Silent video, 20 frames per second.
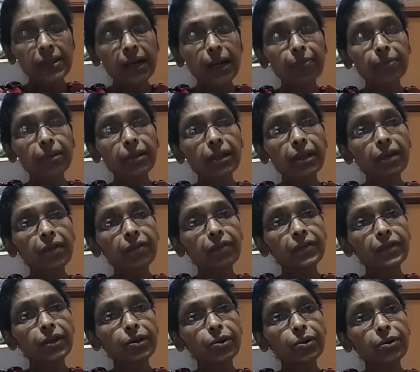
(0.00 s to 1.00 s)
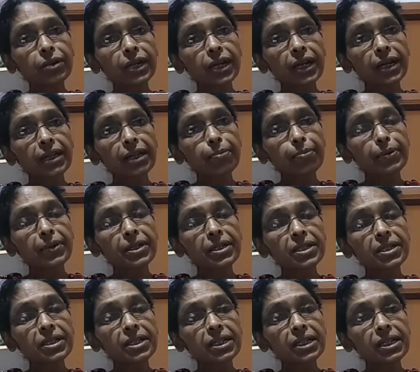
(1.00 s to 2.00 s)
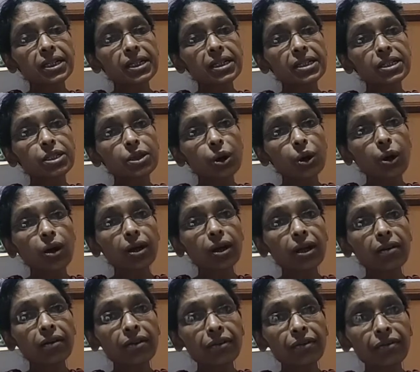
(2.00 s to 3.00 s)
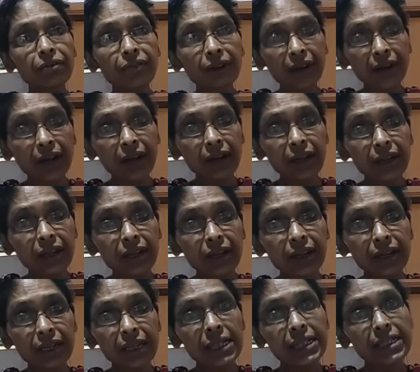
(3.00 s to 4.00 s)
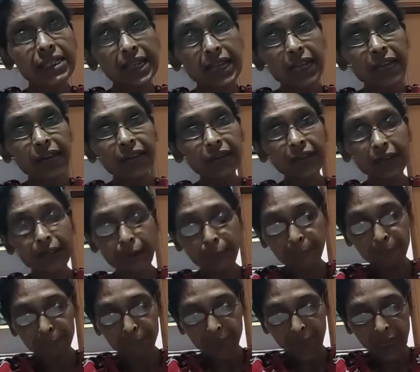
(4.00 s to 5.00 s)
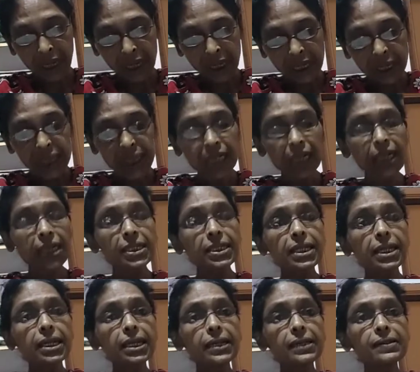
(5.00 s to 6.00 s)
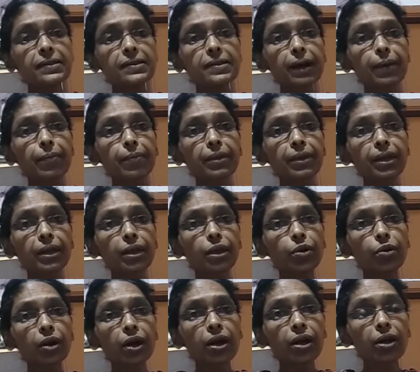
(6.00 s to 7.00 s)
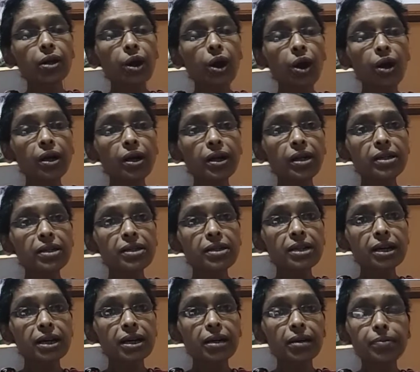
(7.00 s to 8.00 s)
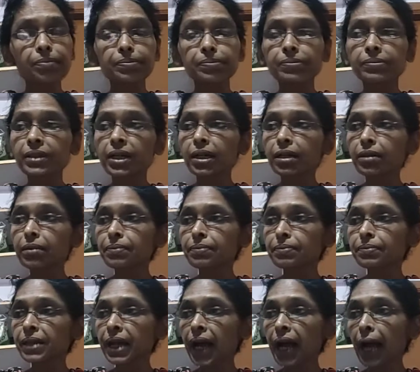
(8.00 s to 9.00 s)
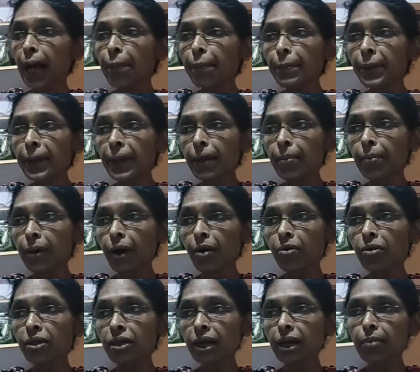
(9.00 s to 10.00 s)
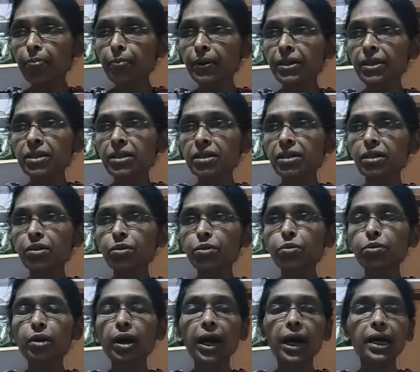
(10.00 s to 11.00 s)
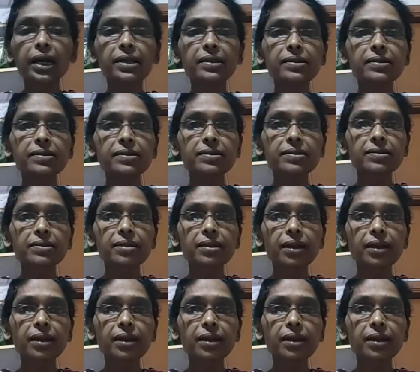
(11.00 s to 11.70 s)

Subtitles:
something we know that the person is not our friend, is envy. Jealousy is something you are not happy about a person who has